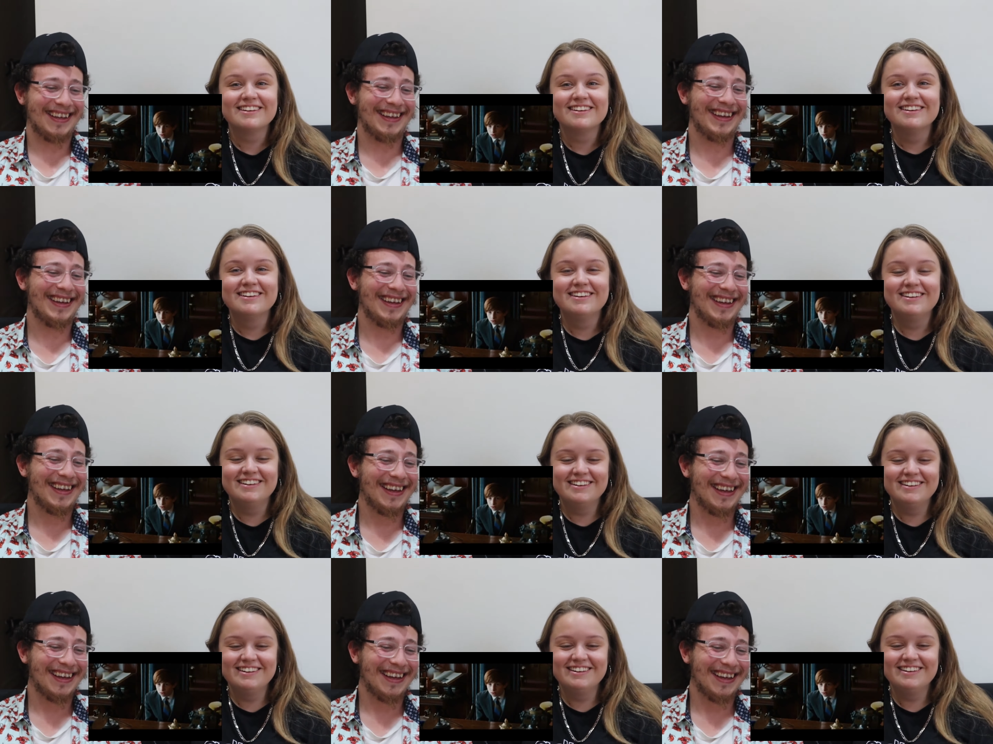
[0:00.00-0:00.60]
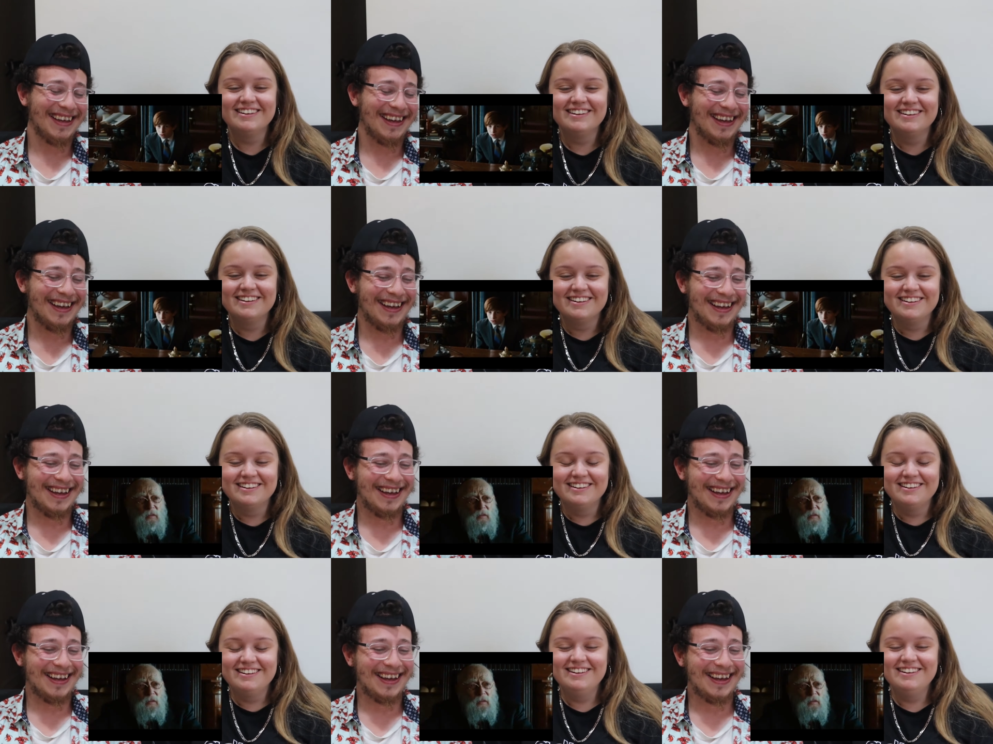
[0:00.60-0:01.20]

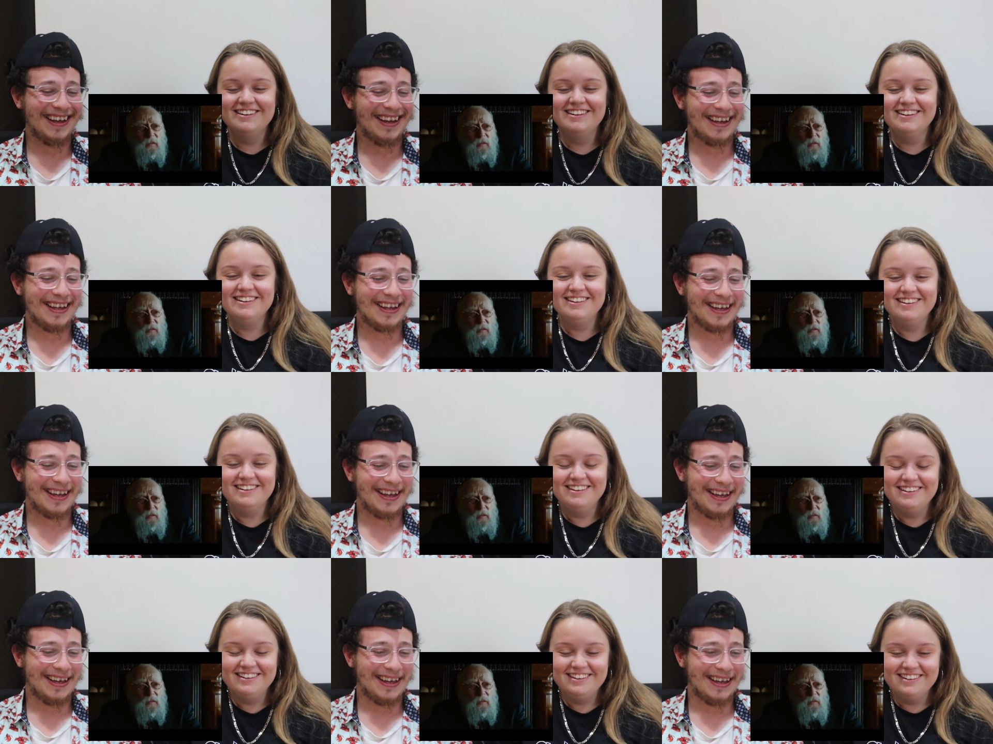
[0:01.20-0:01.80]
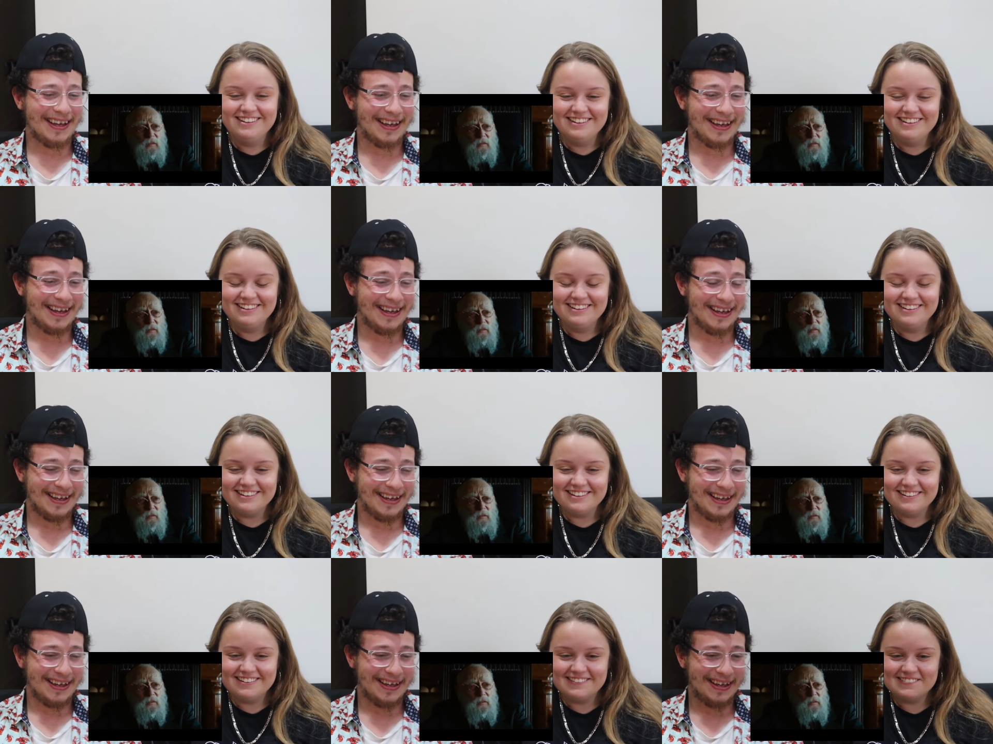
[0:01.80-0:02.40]

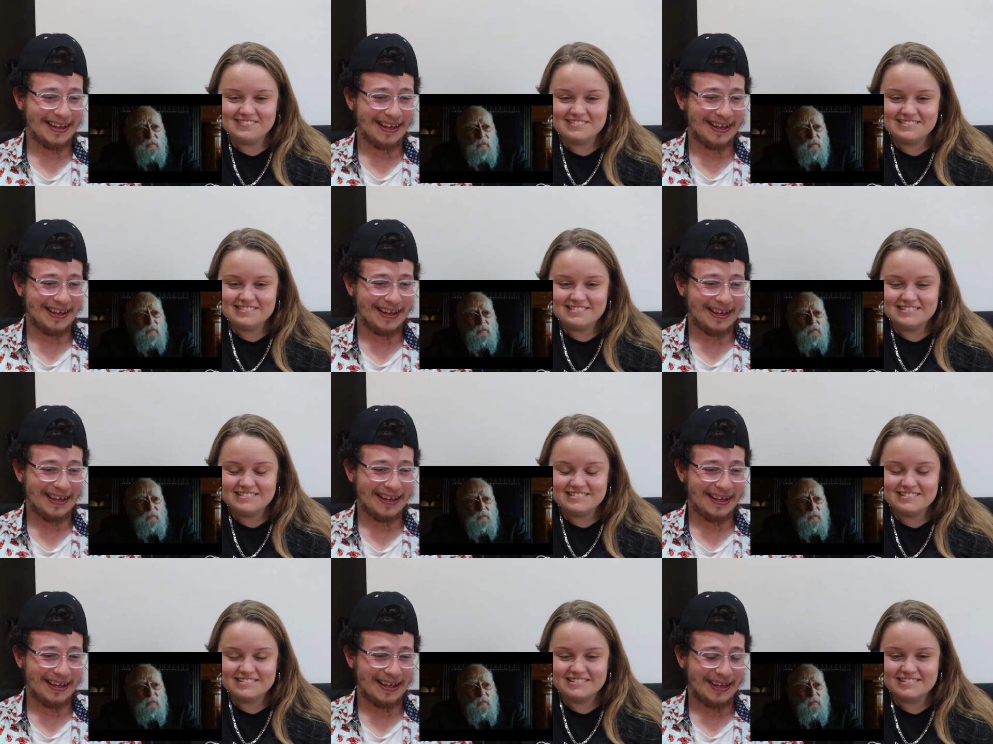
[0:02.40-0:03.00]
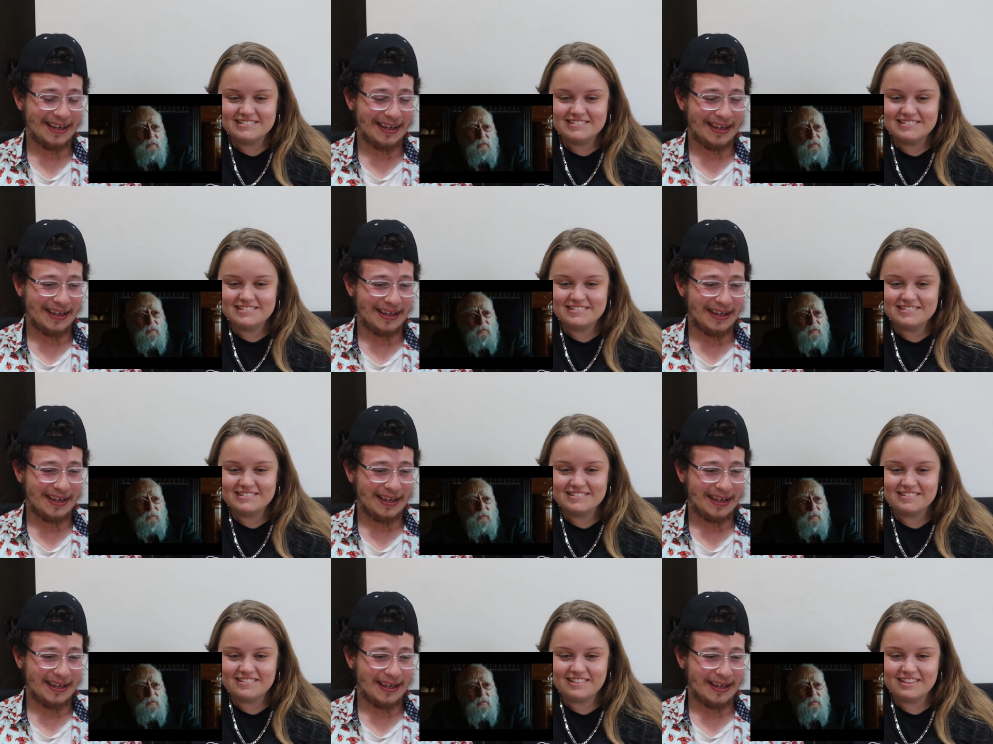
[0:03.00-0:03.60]

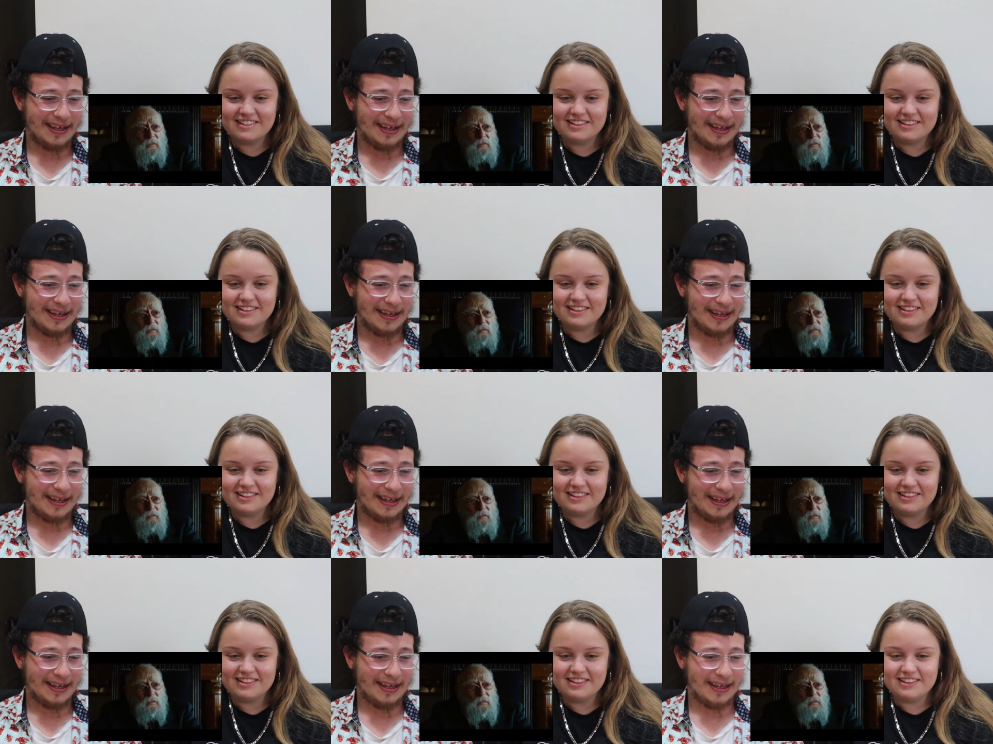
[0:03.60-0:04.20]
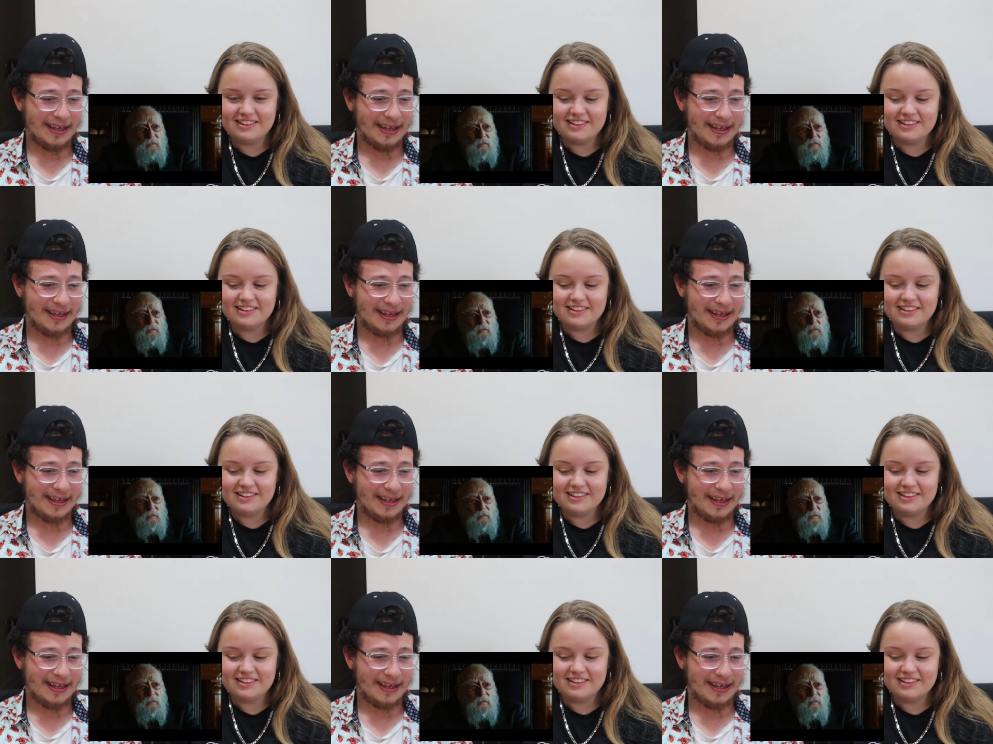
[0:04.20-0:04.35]
(silence)